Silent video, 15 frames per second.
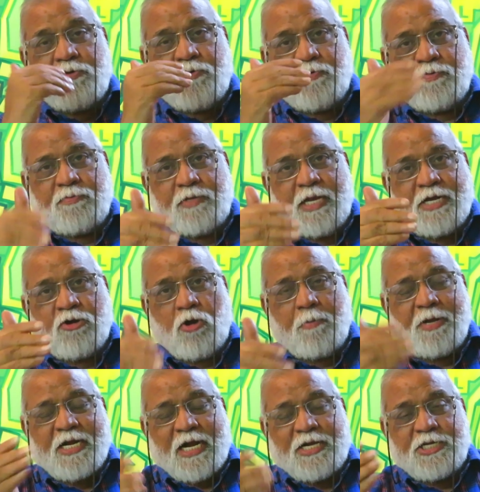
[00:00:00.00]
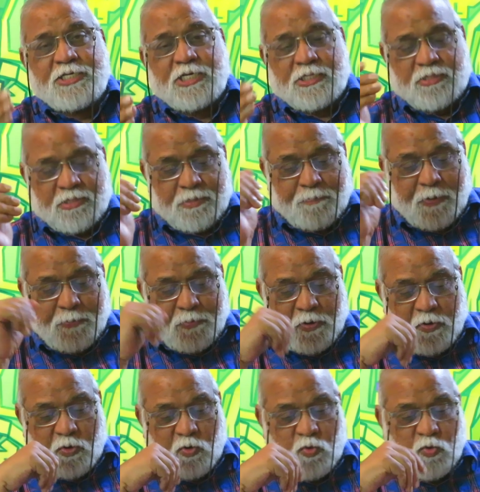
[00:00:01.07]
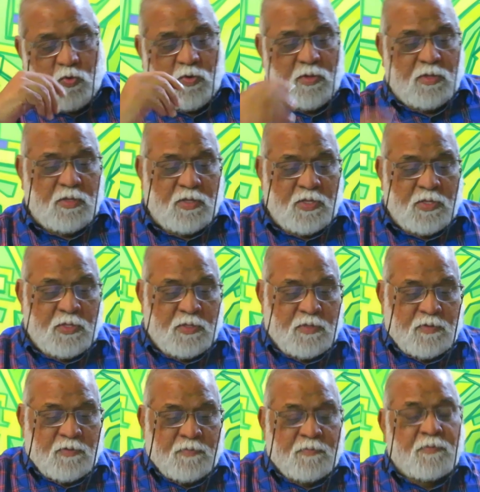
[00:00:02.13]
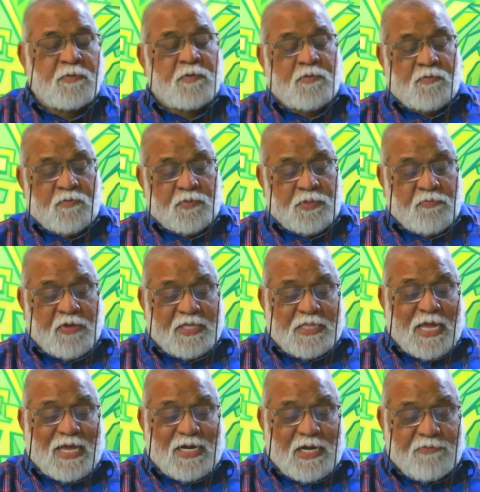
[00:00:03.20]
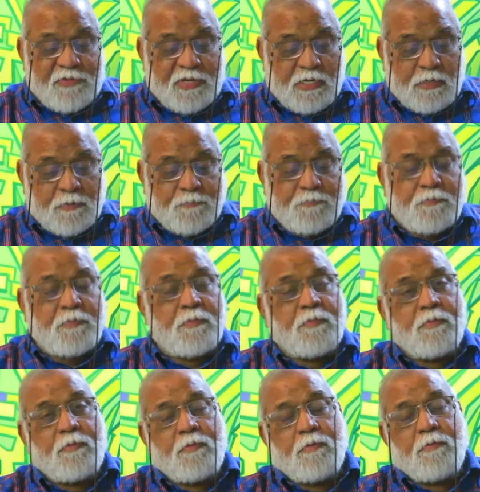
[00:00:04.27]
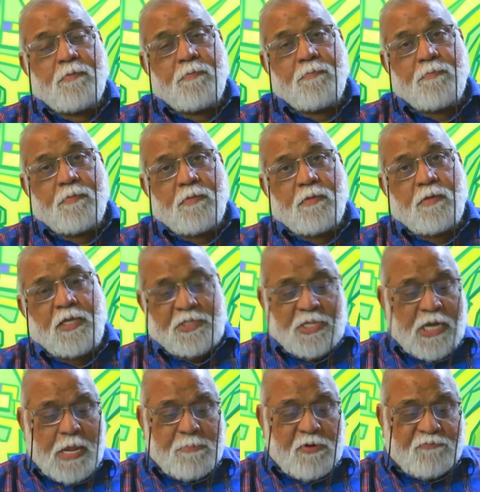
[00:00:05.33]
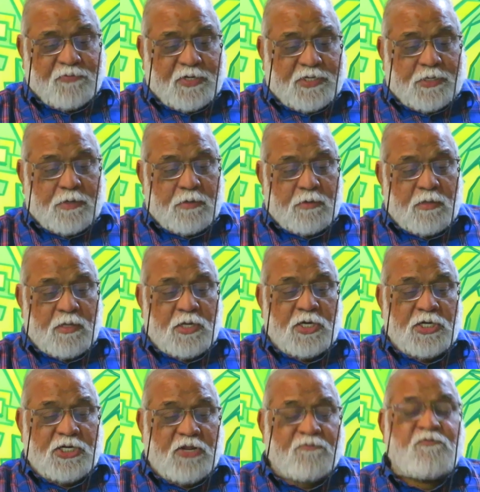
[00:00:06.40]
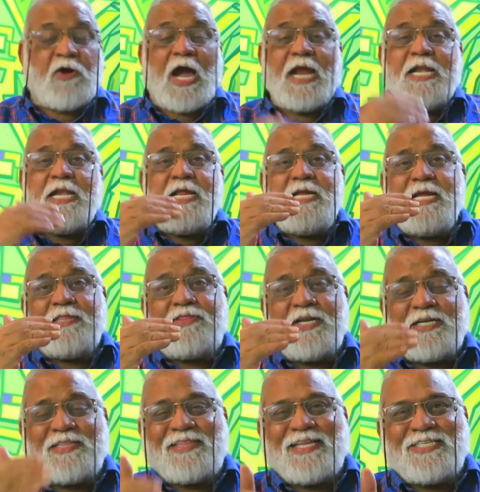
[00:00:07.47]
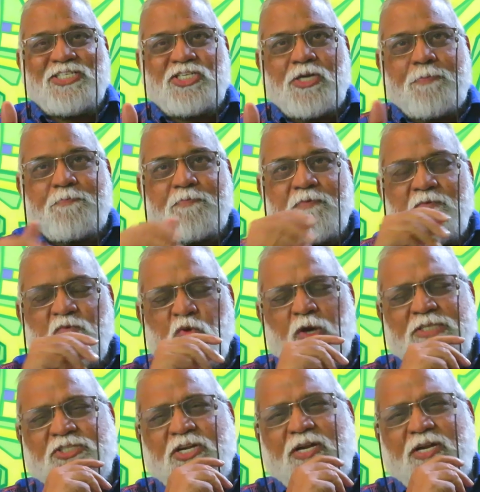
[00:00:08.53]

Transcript: you know, economic conditions of the people to know the way they are living. In the name of defining a citizenship, who has